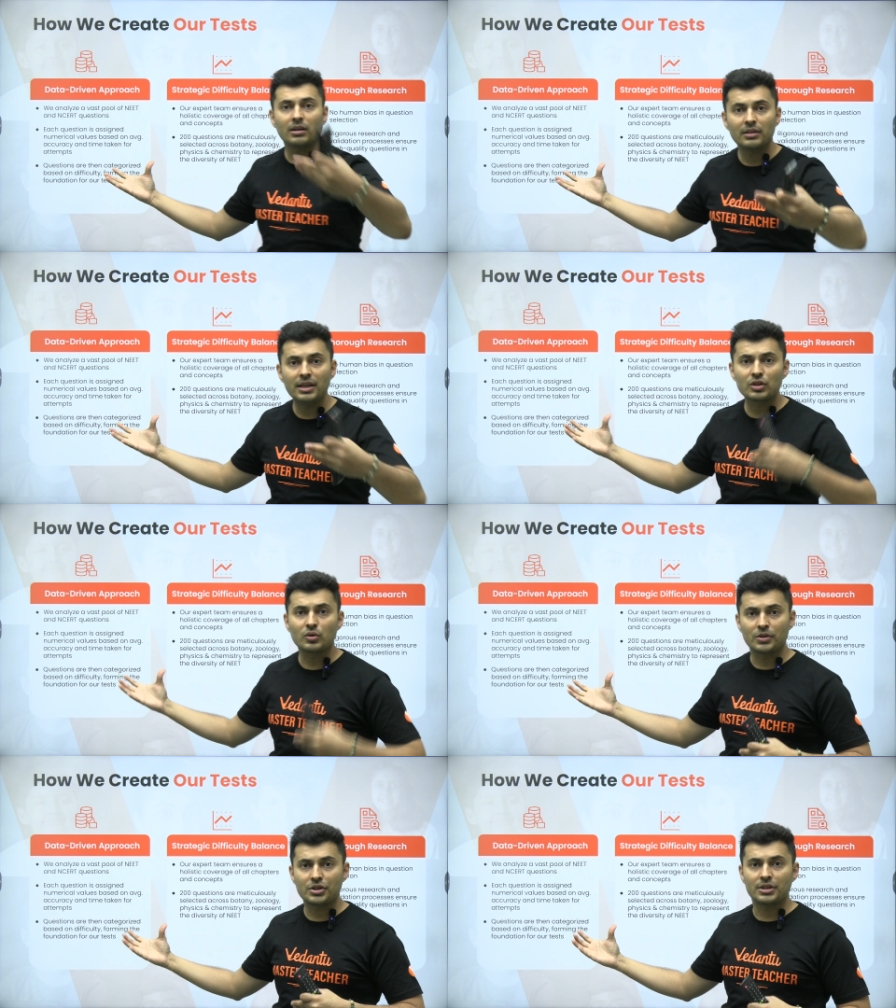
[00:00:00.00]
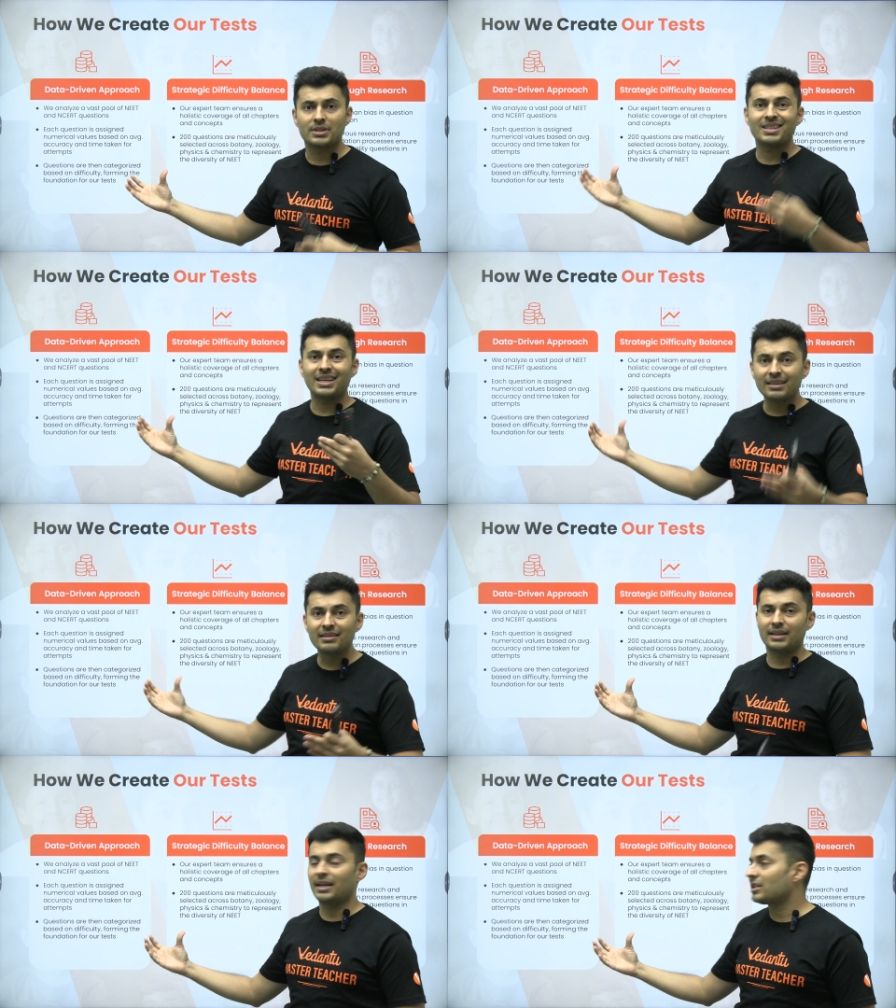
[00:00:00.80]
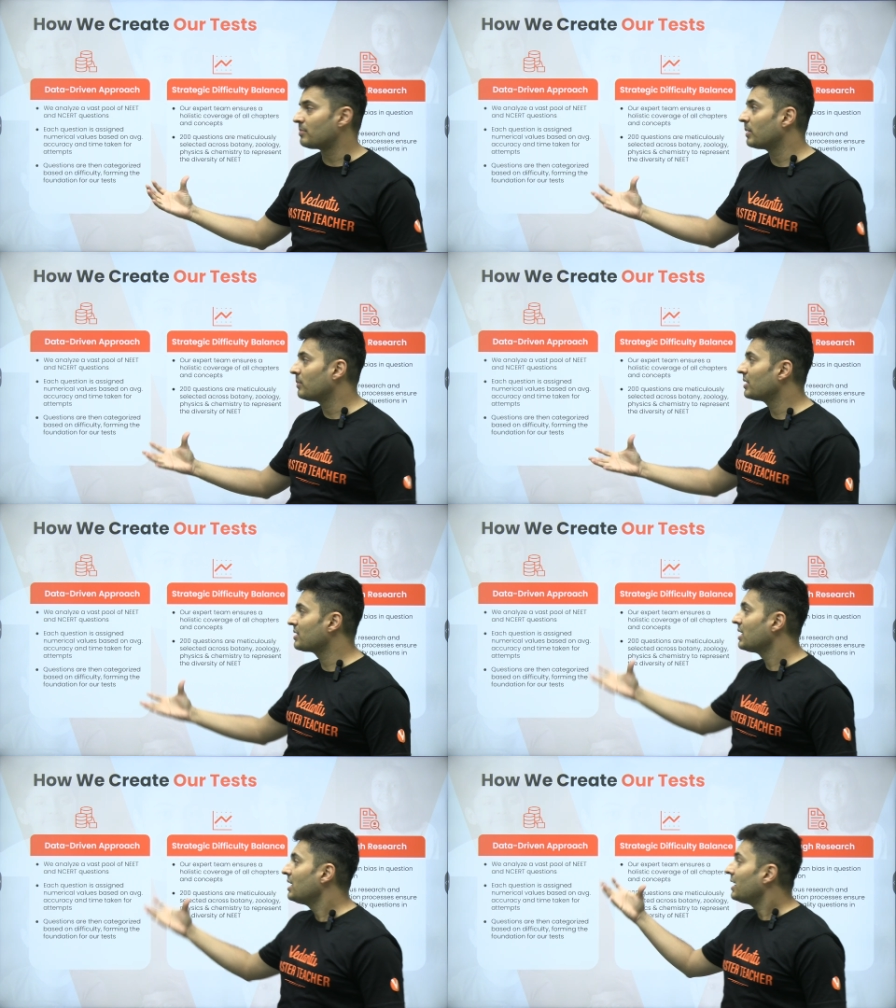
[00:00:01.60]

these questions in the test papers,